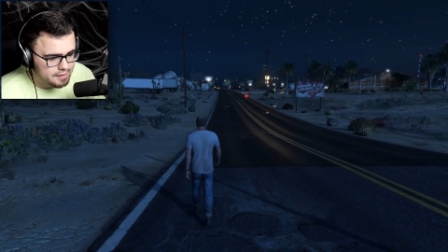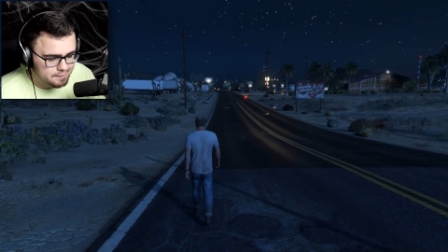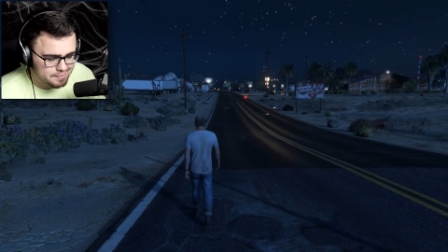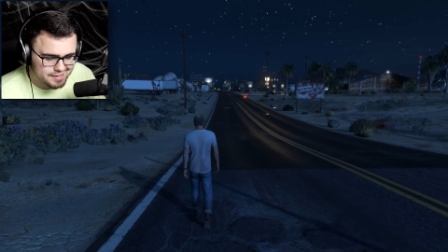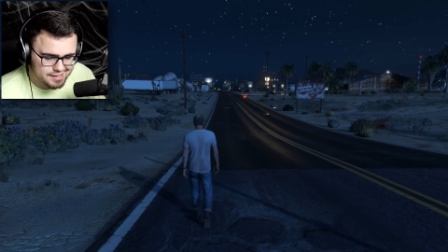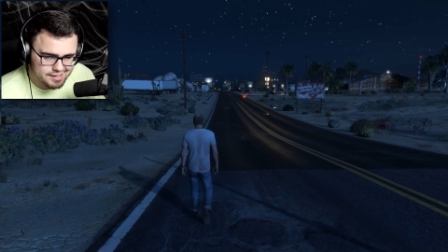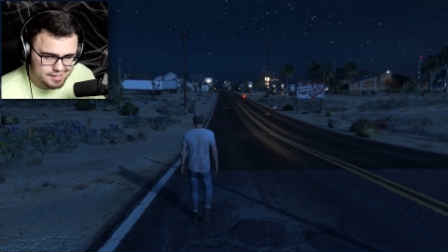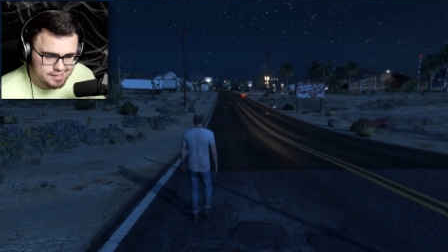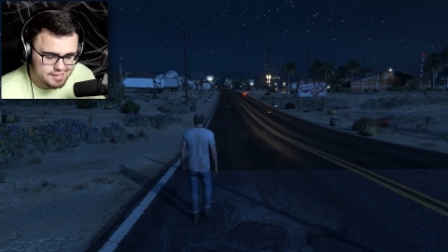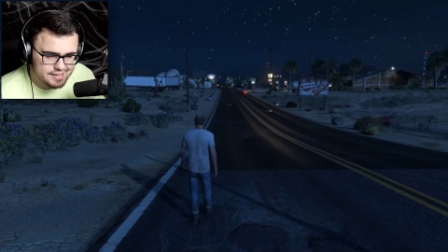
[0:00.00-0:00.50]

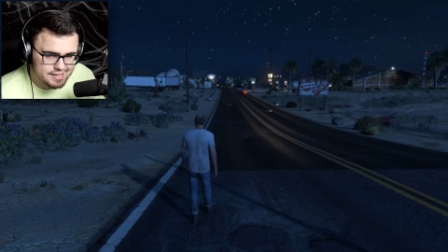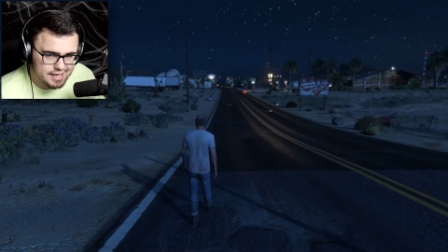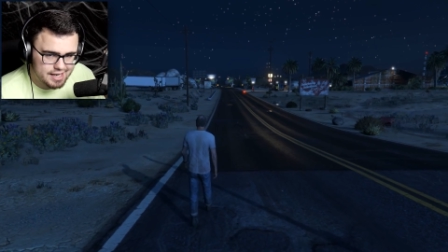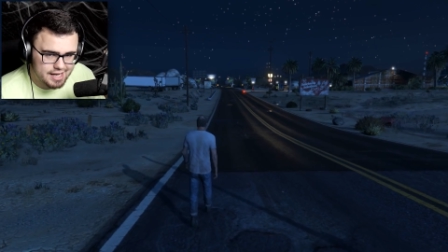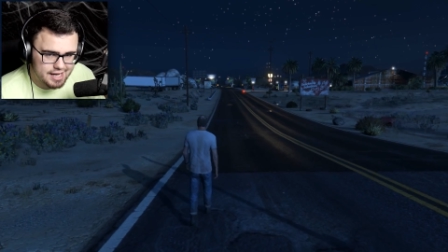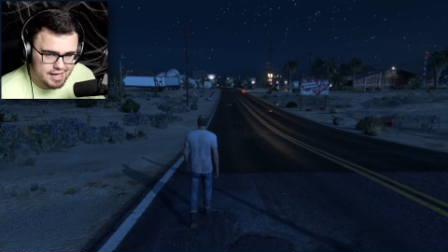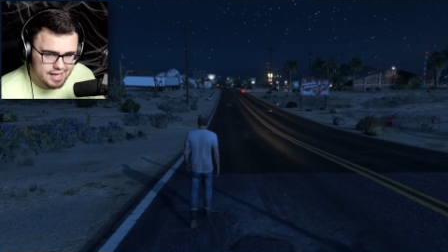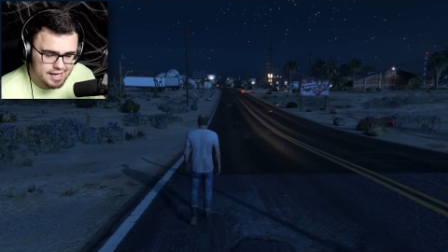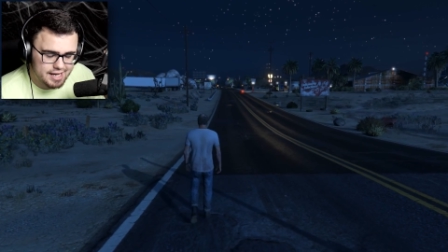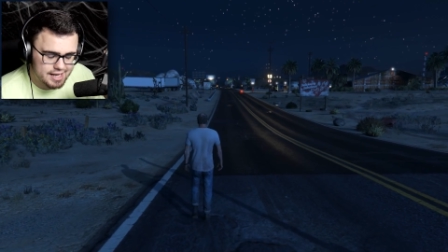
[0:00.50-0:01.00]
Because,
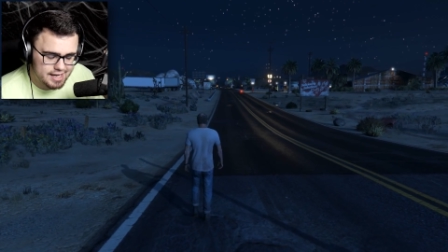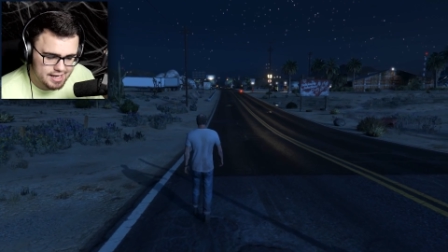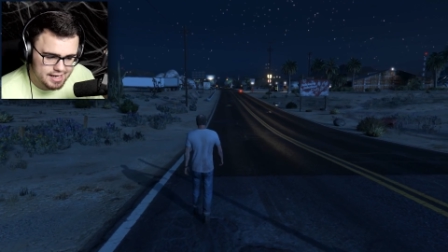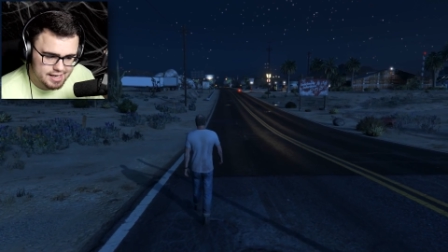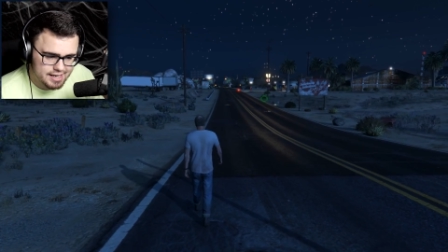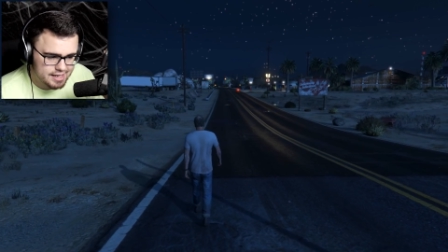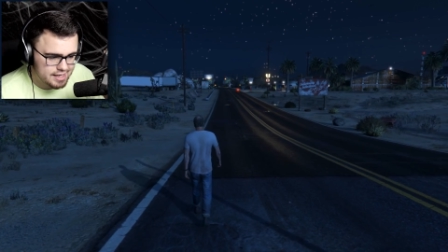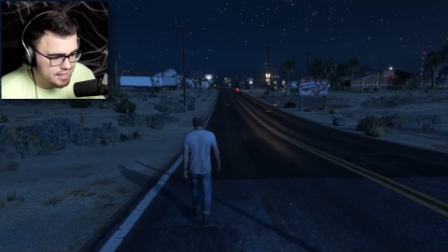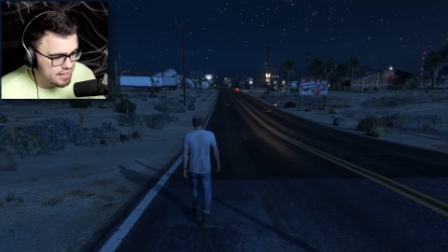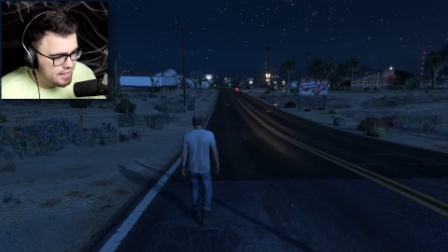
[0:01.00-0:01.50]
uh,
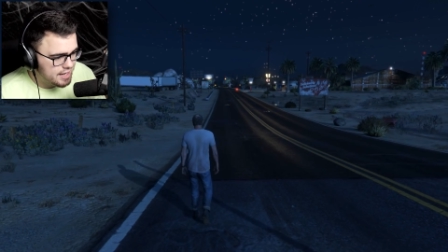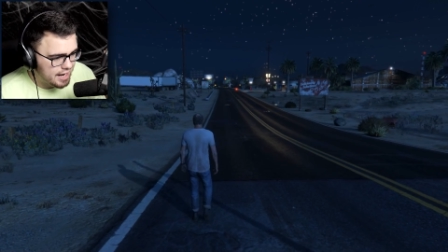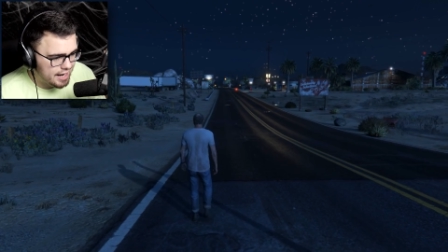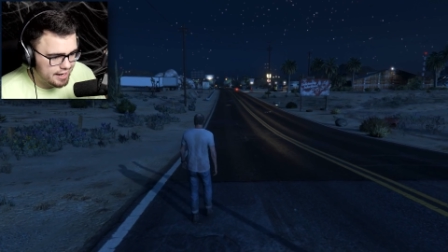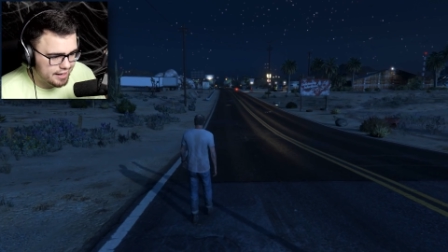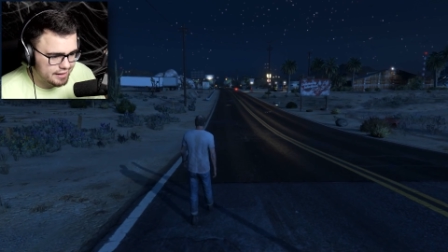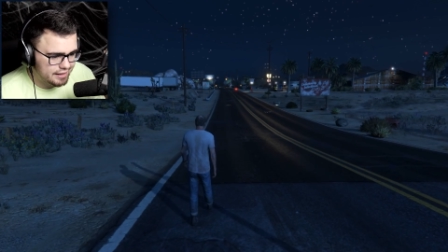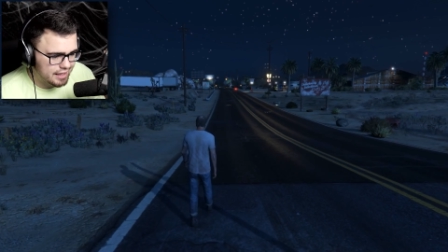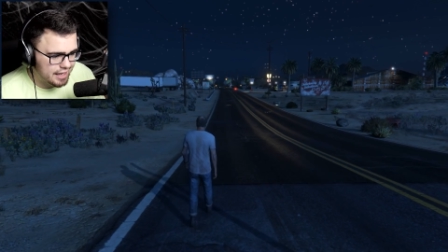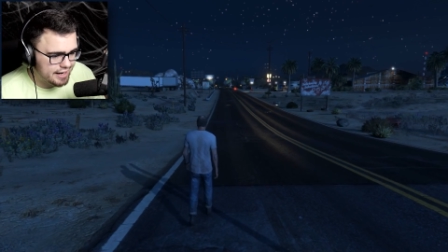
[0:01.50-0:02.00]
I
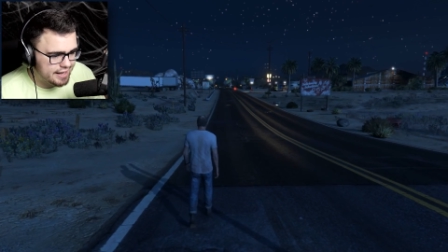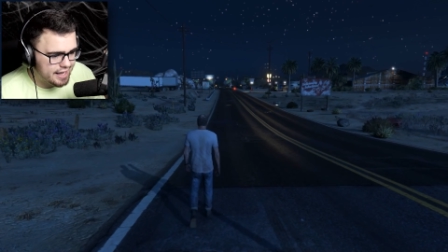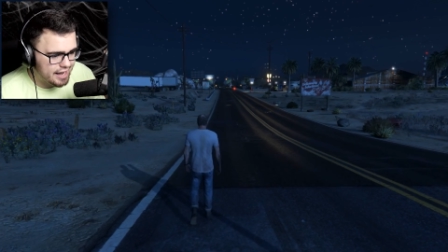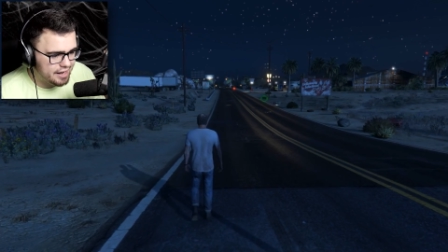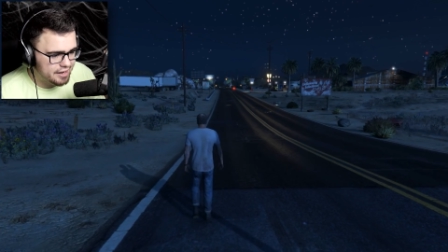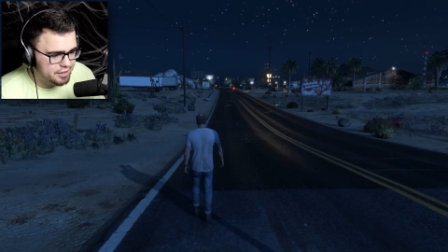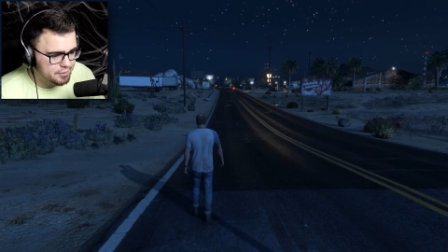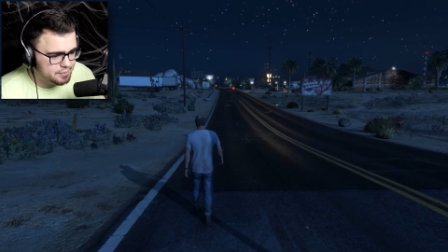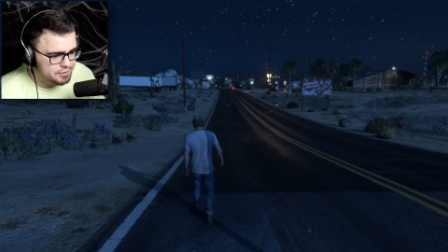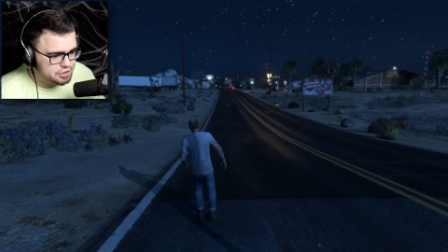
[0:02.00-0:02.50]
didn't like
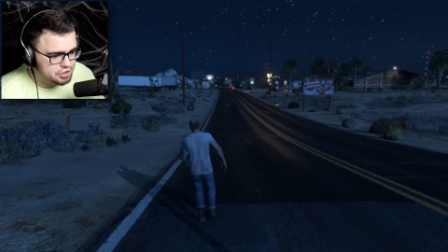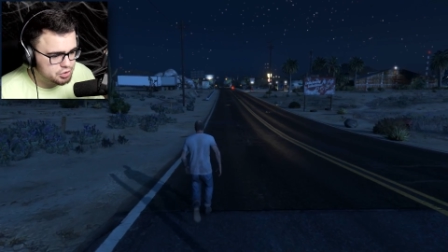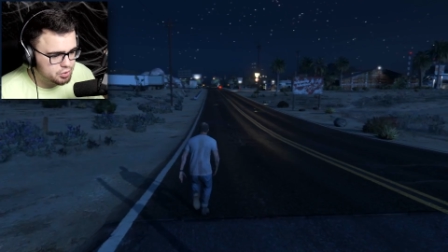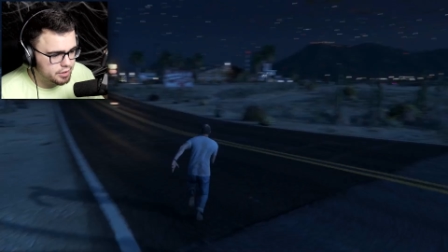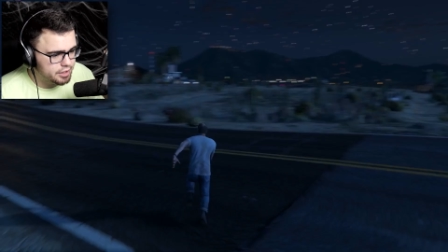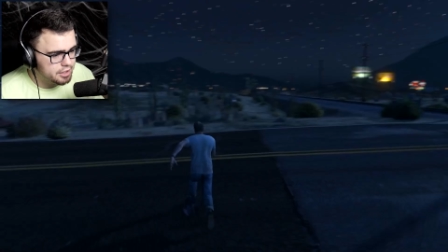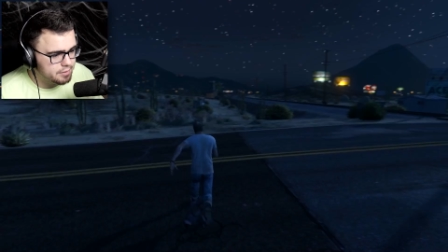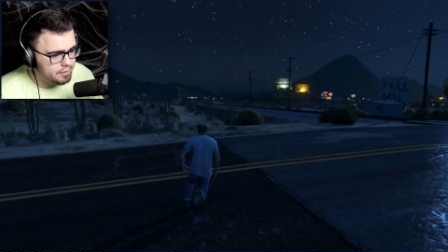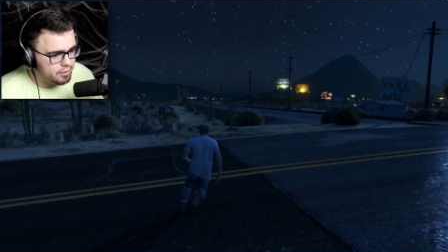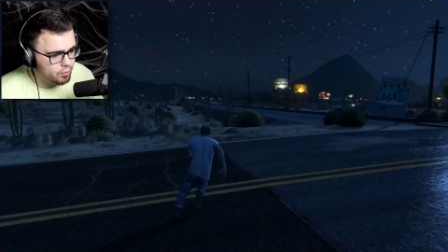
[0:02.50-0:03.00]
how he was
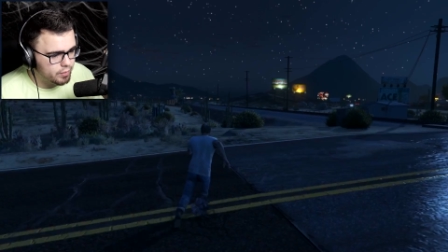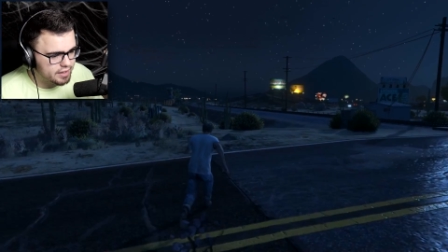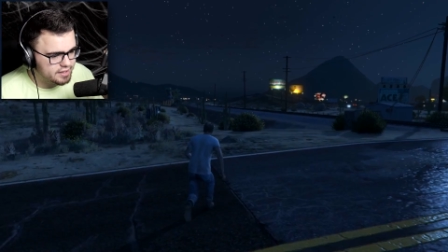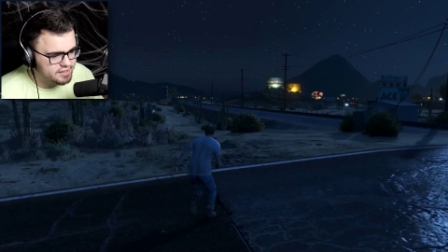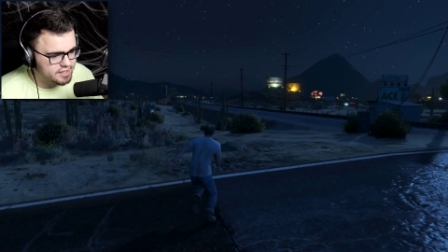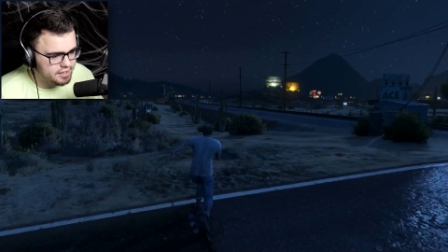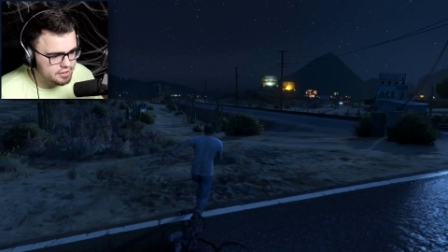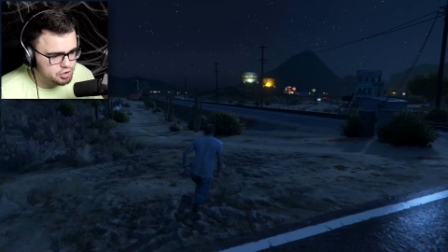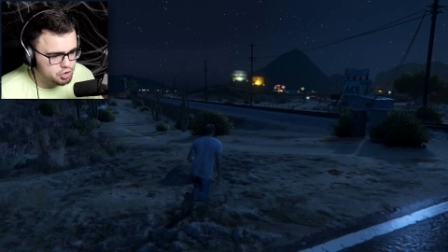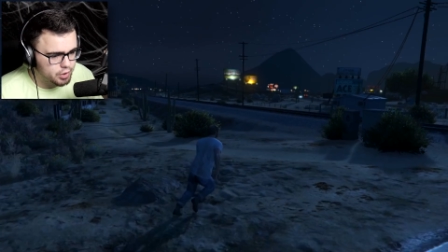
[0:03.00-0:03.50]
treating me. Wait,
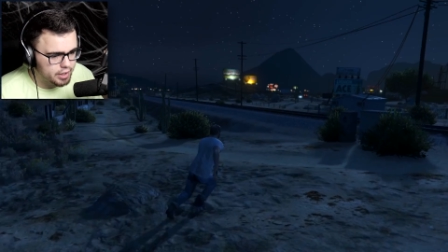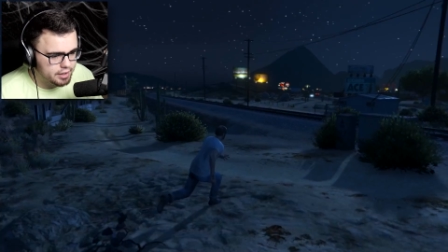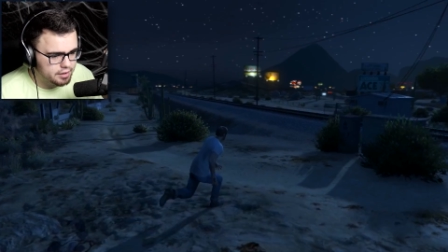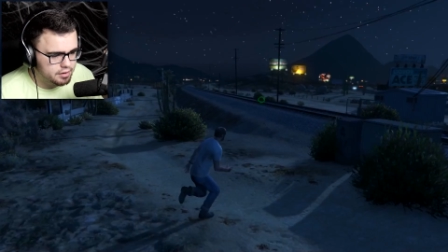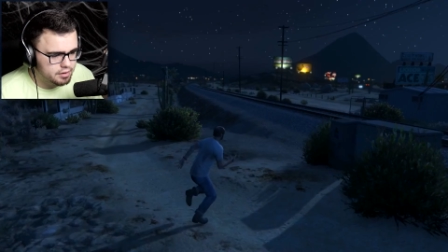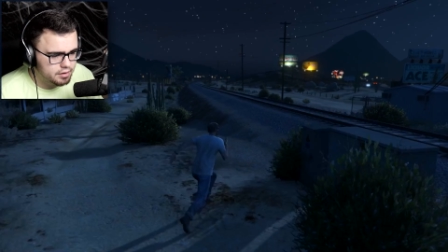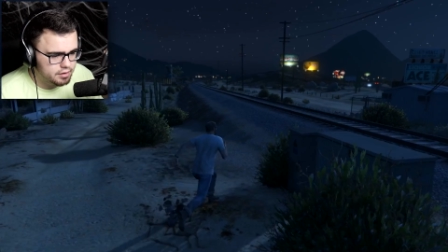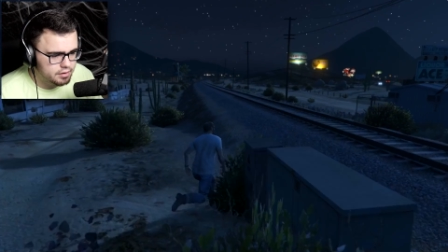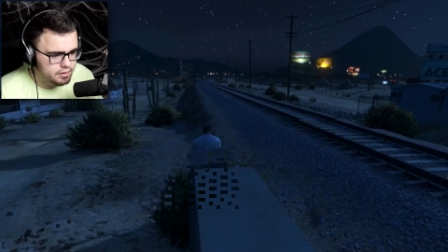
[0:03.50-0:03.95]
is that a train?